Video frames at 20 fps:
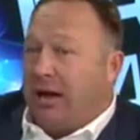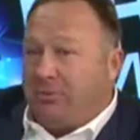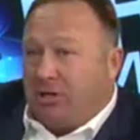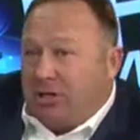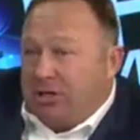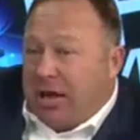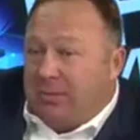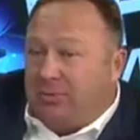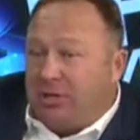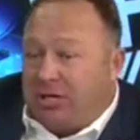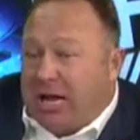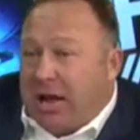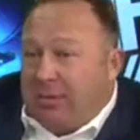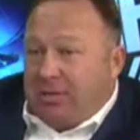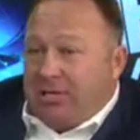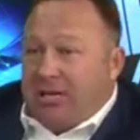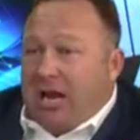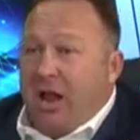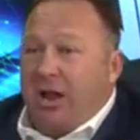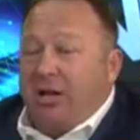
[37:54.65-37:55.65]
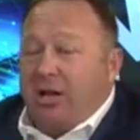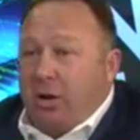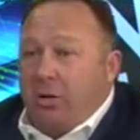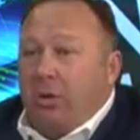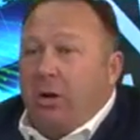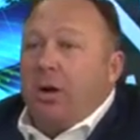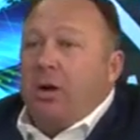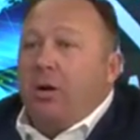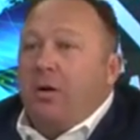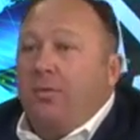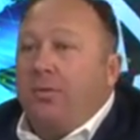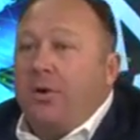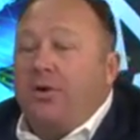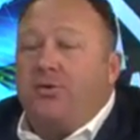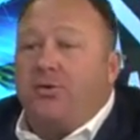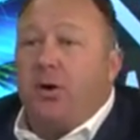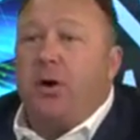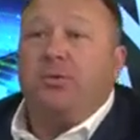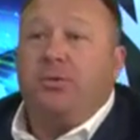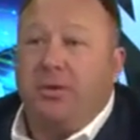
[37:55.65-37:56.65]
I'm just telling you the
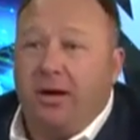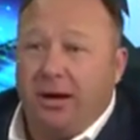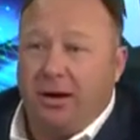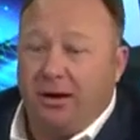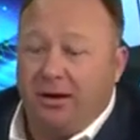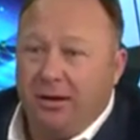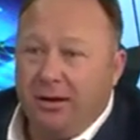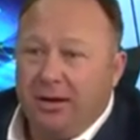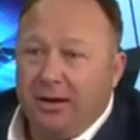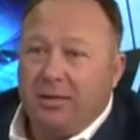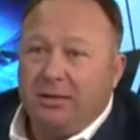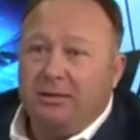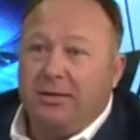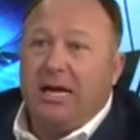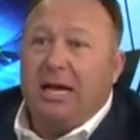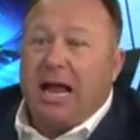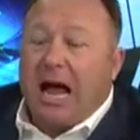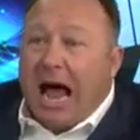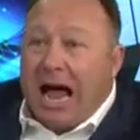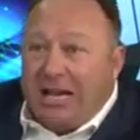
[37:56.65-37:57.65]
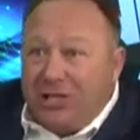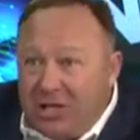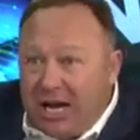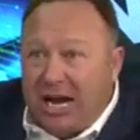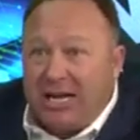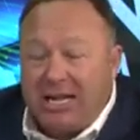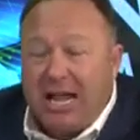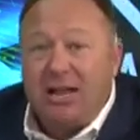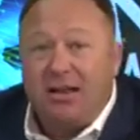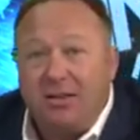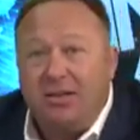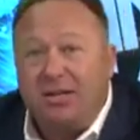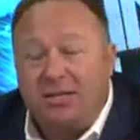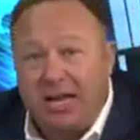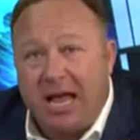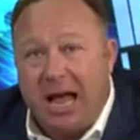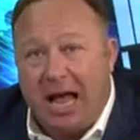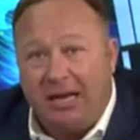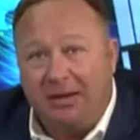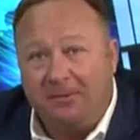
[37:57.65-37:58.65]
truth here that I checked into this
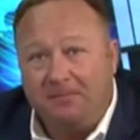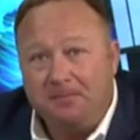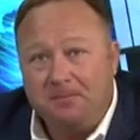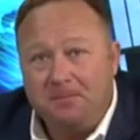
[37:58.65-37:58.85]
guy.